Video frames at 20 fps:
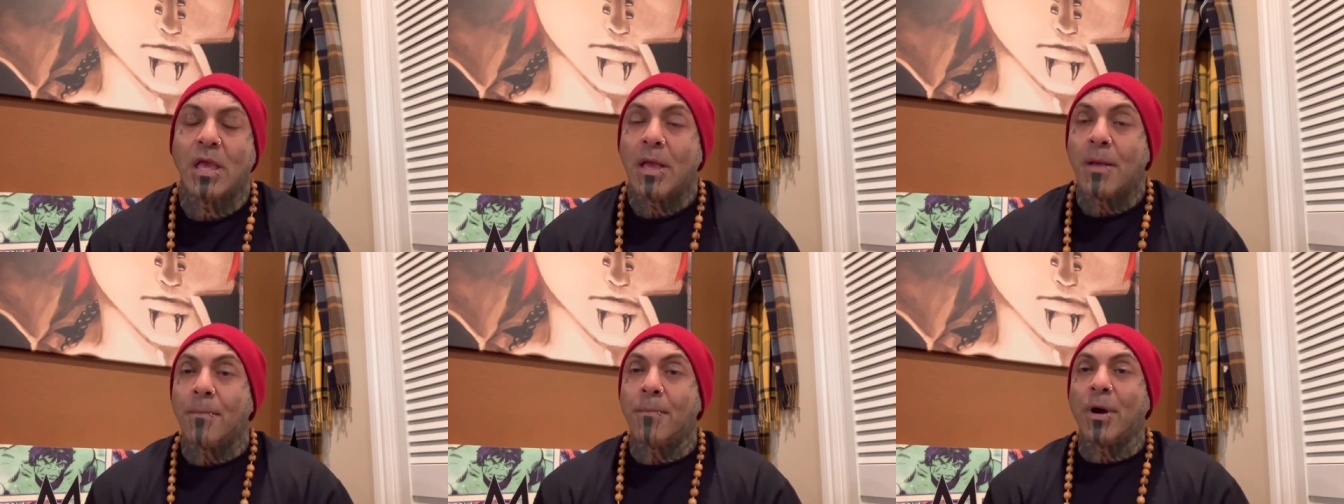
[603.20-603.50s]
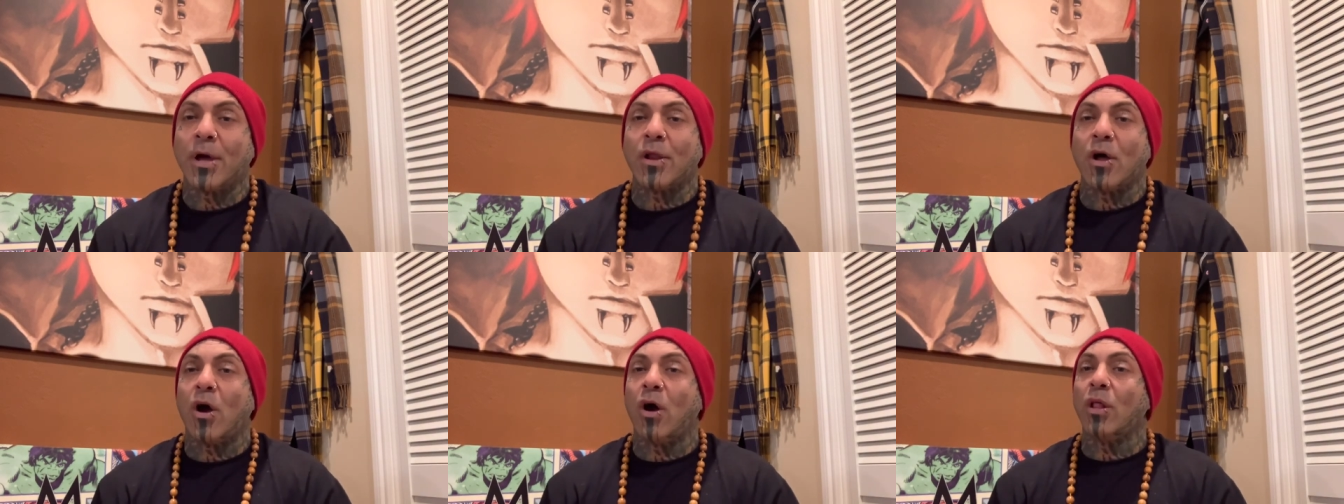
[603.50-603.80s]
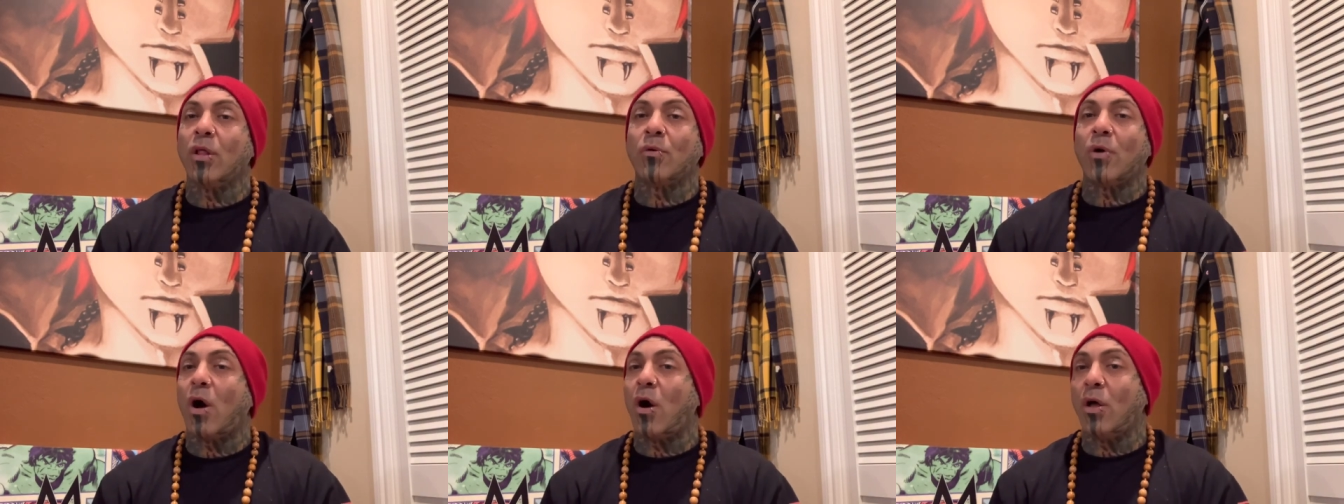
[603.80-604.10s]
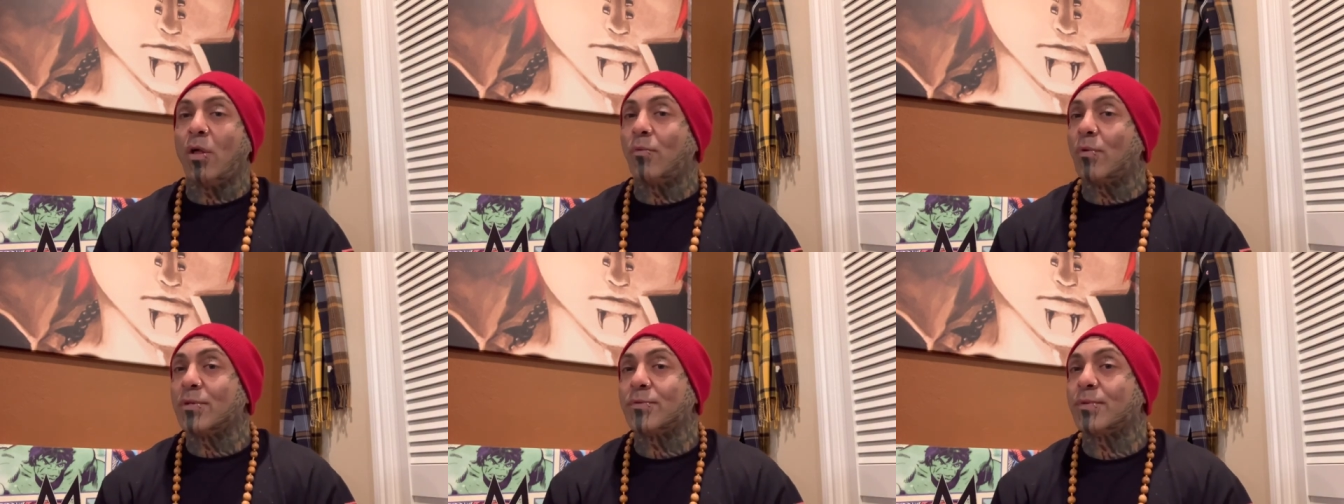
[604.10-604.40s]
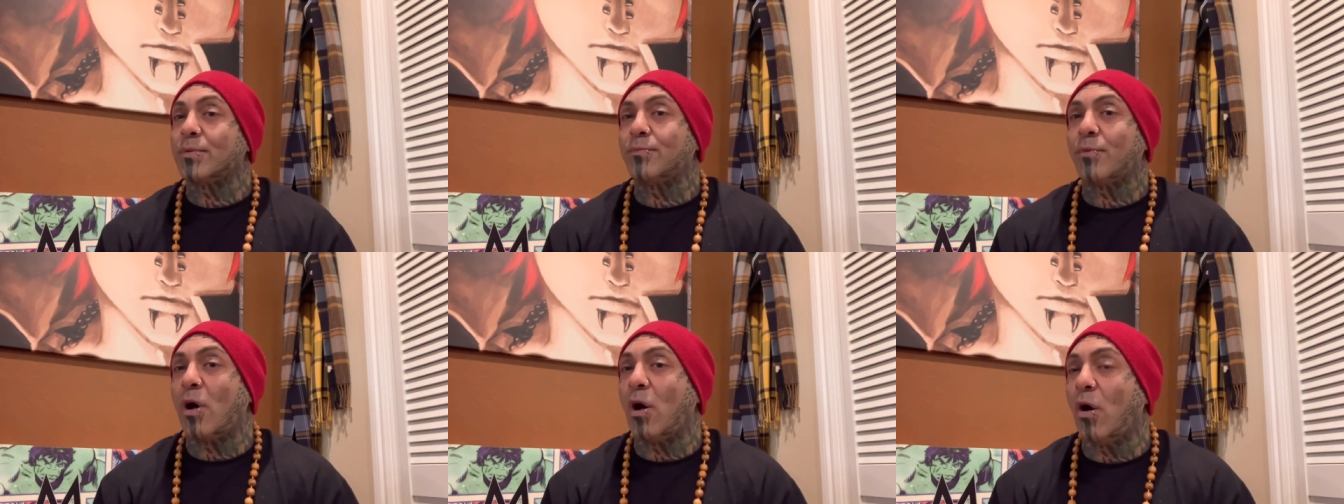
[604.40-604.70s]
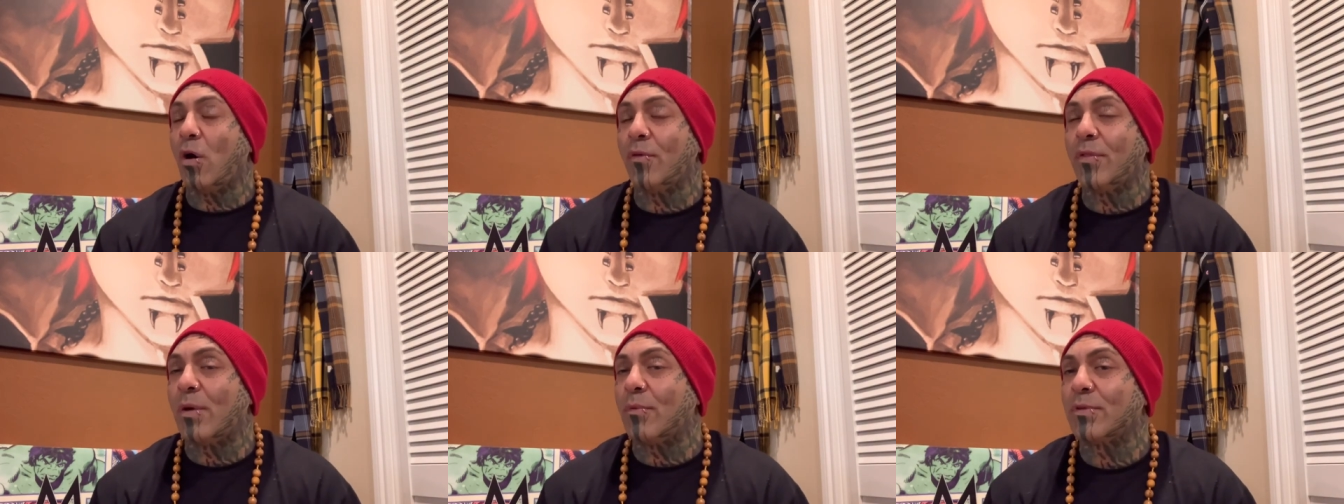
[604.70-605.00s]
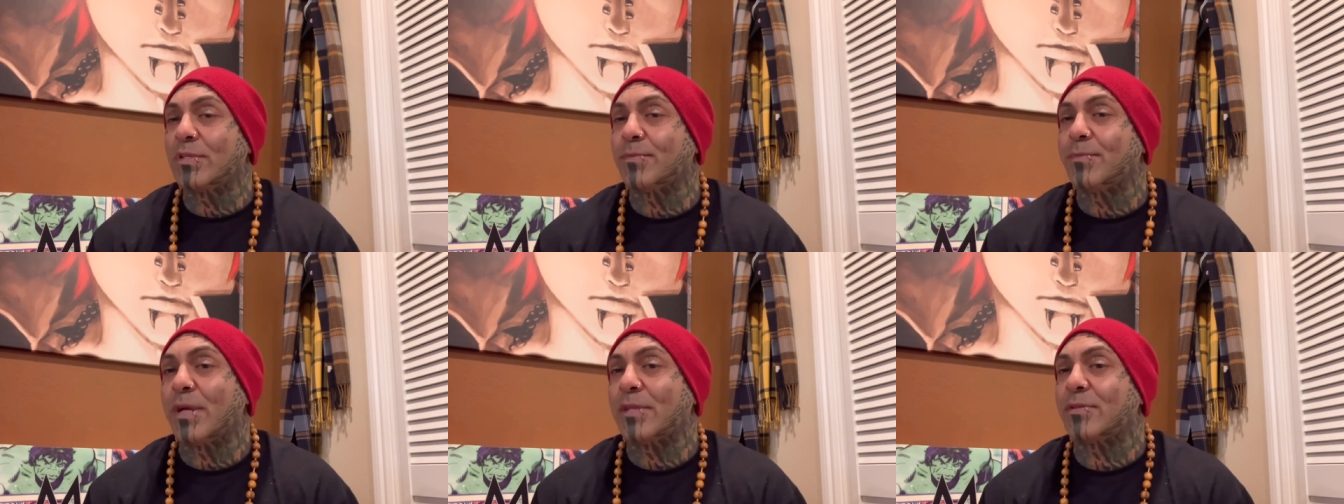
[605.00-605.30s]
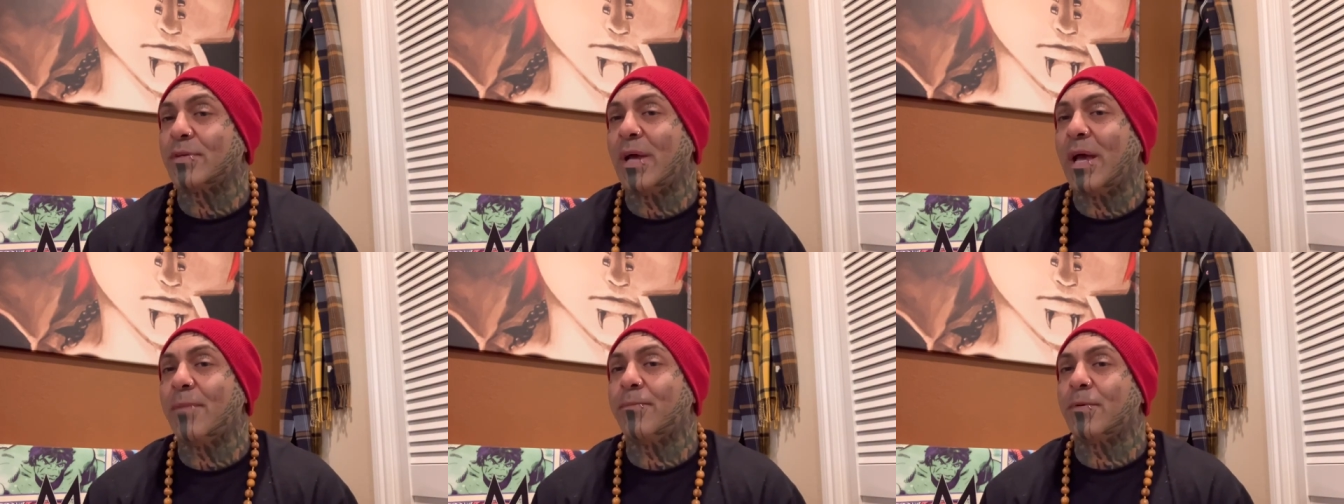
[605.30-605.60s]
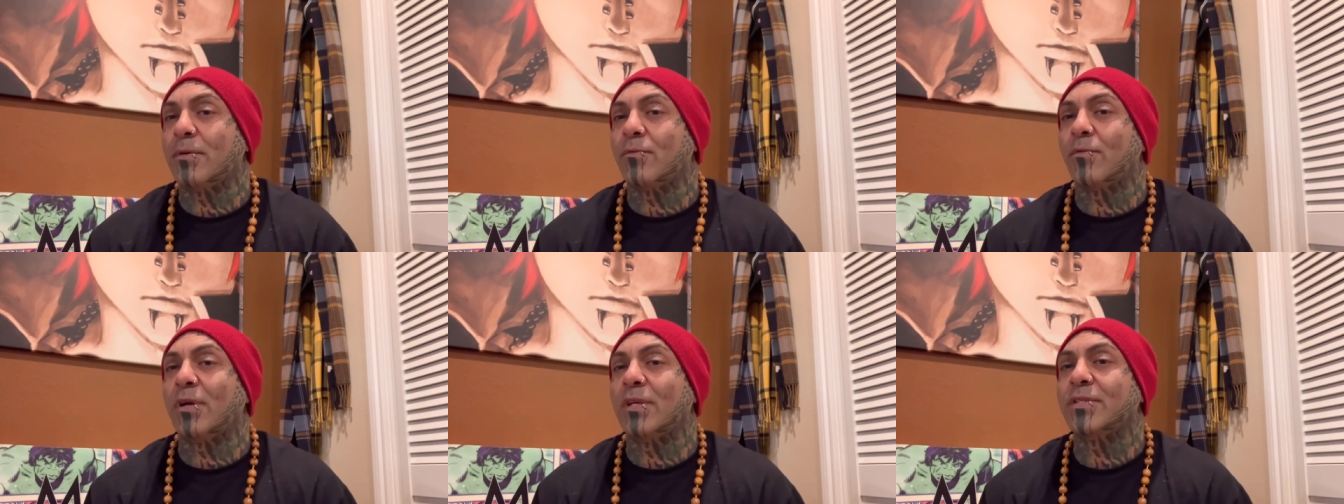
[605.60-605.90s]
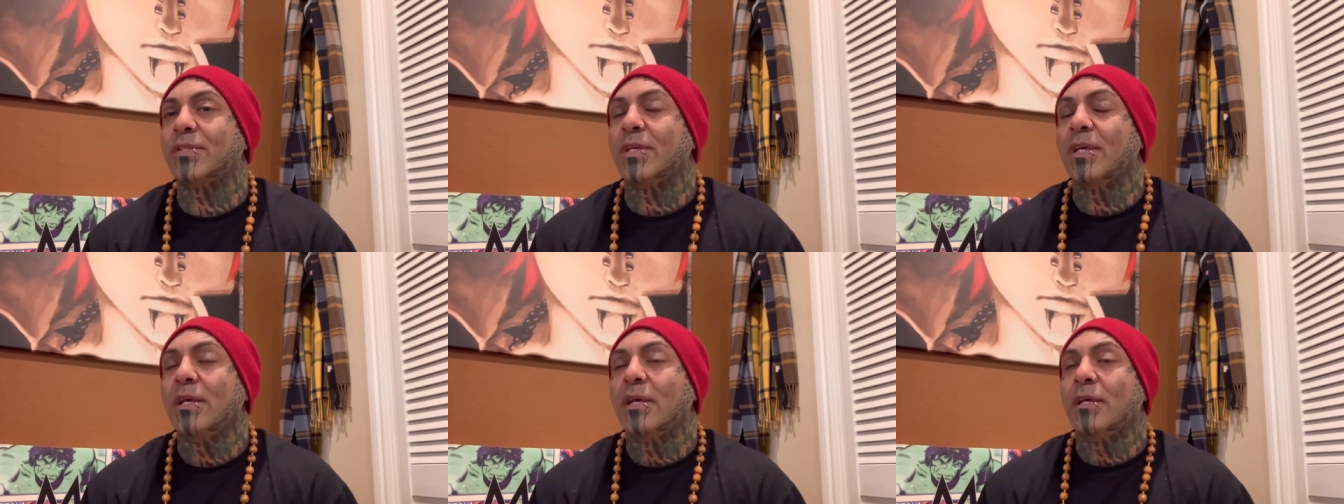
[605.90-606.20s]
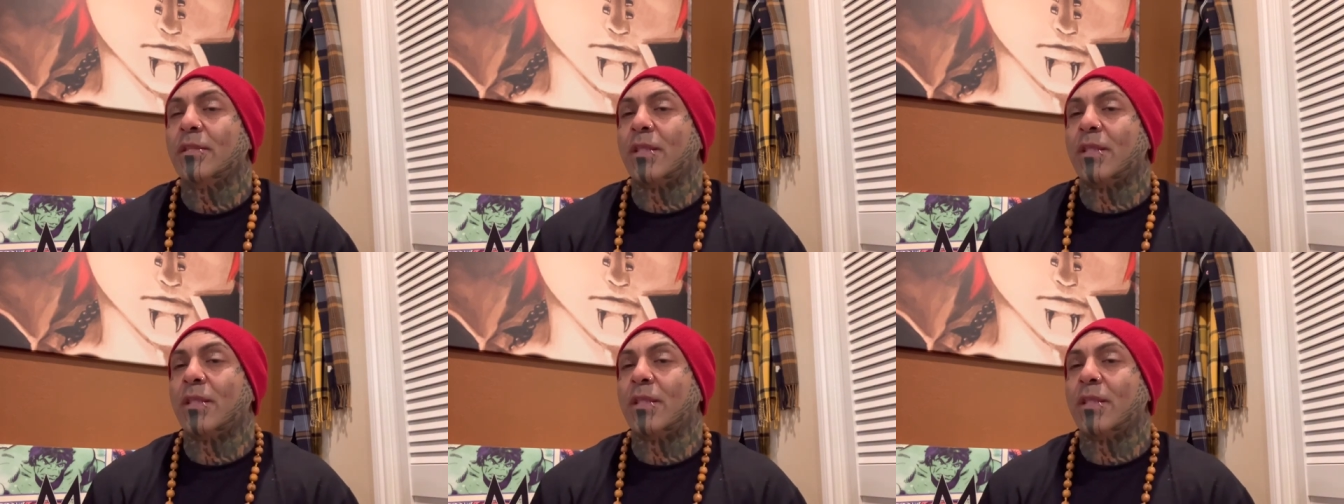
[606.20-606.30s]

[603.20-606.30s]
But all, all, was, all that was about to happen was